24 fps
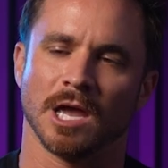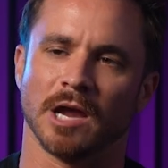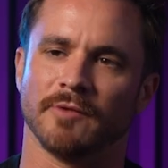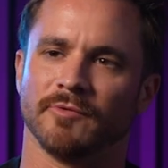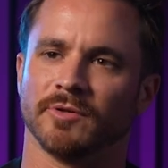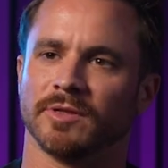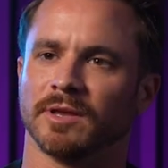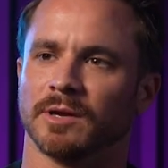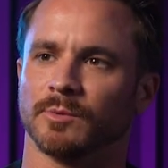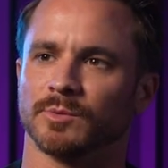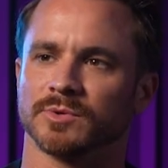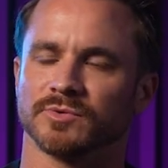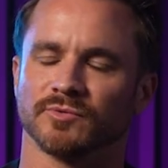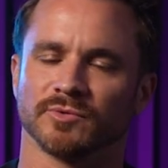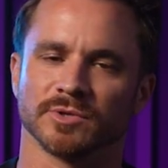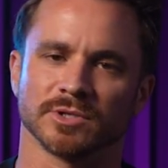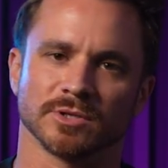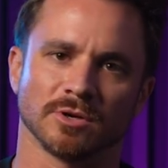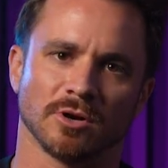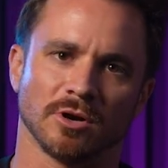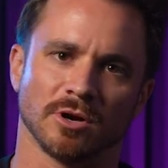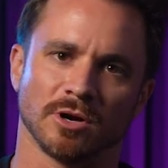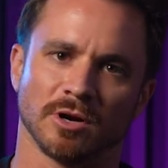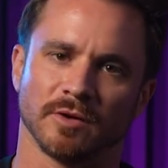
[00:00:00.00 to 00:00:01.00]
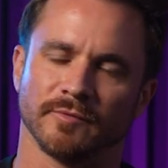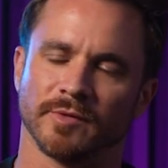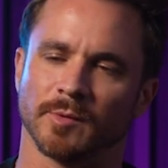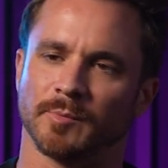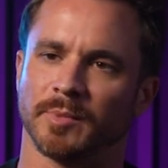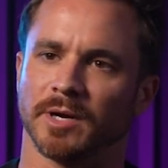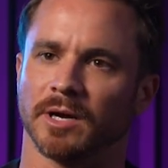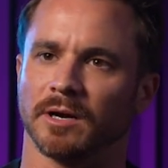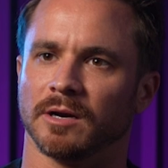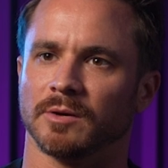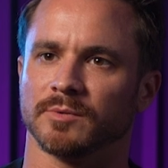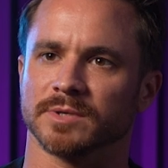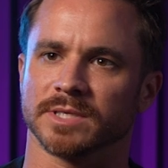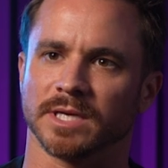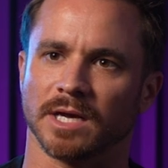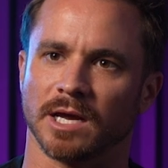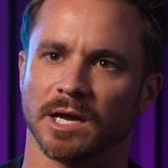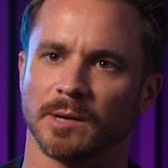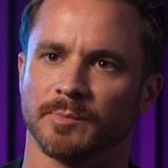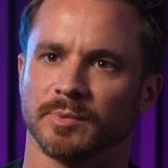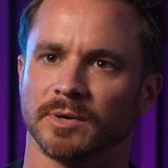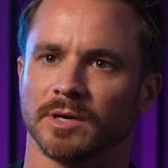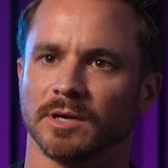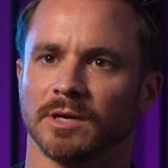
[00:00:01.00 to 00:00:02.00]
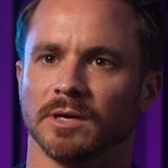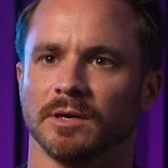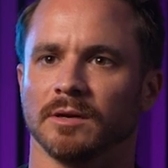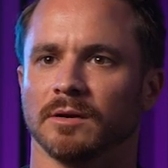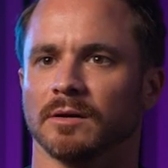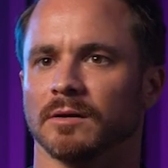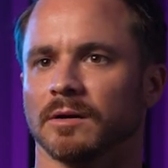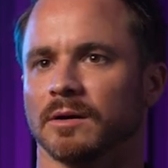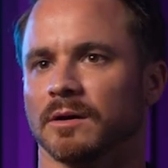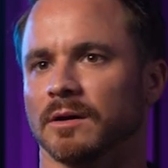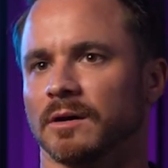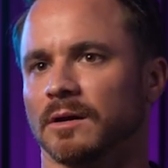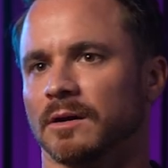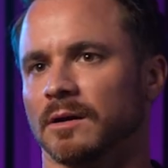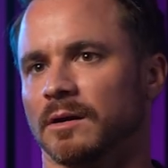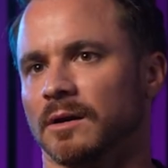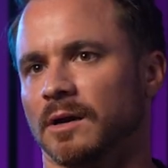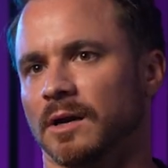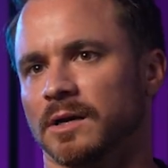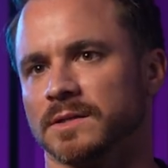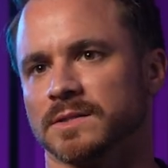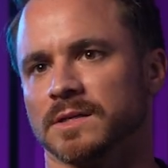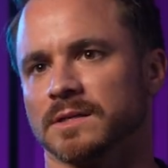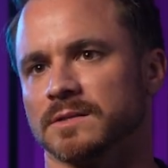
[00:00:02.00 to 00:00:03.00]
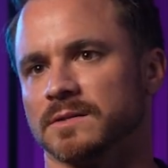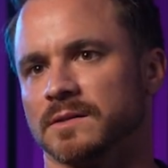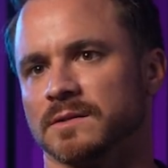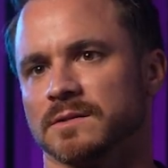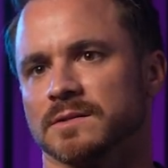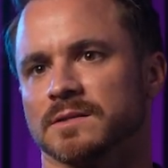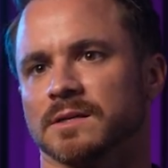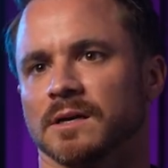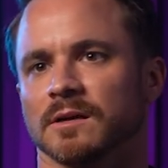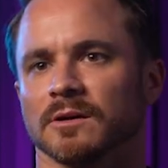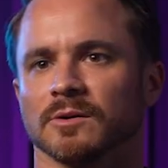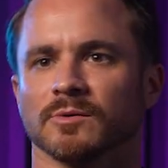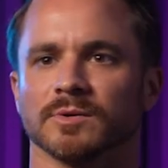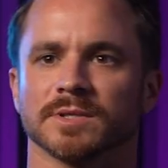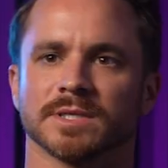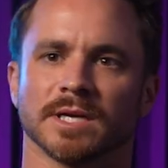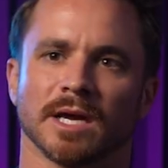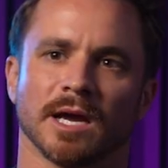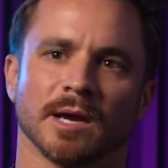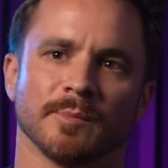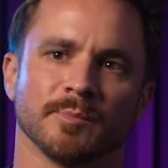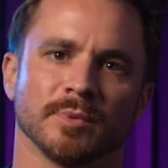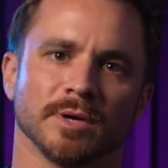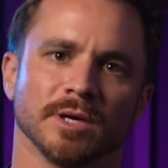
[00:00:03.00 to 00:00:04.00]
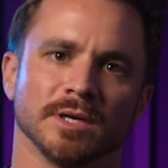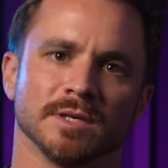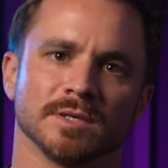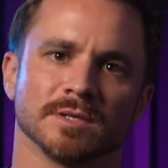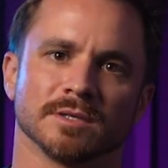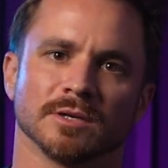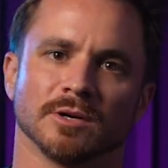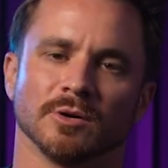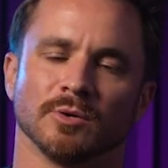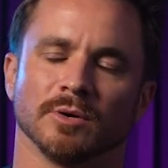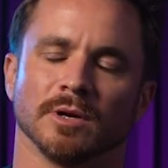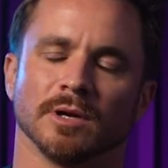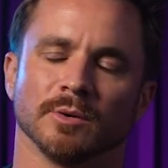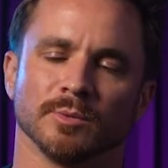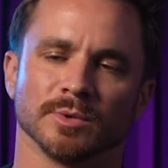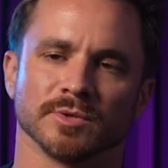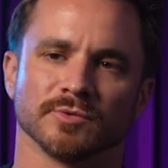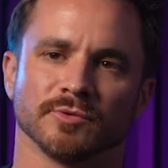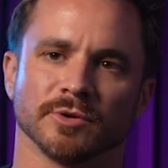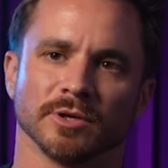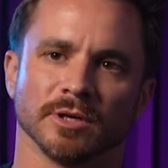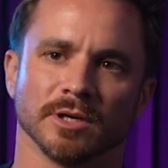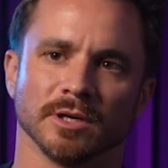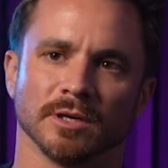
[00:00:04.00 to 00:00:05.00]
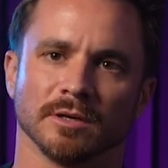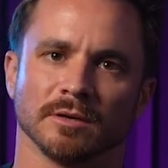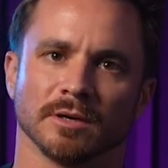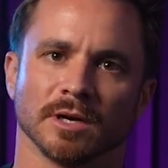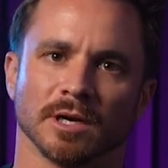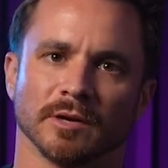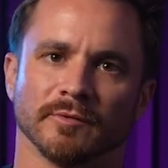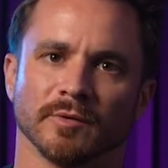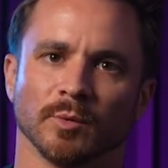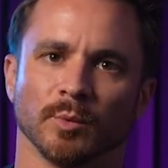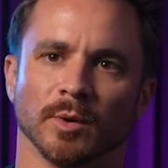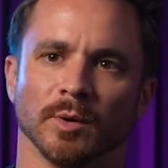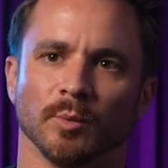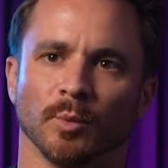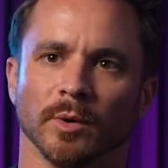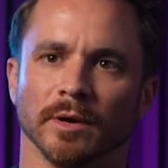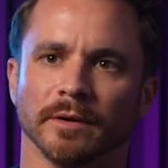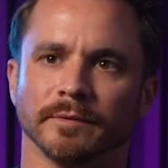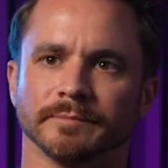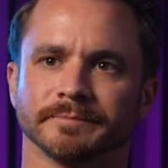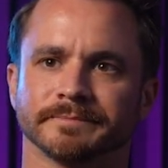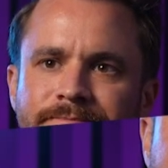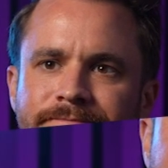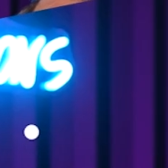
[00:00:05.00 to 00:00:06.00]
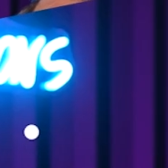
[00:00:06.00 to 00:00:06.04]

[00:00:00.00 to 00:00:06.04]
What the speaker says: Everything was resolved, the buyer was happy, us as the seller was happy, so it was really kind of a win-win.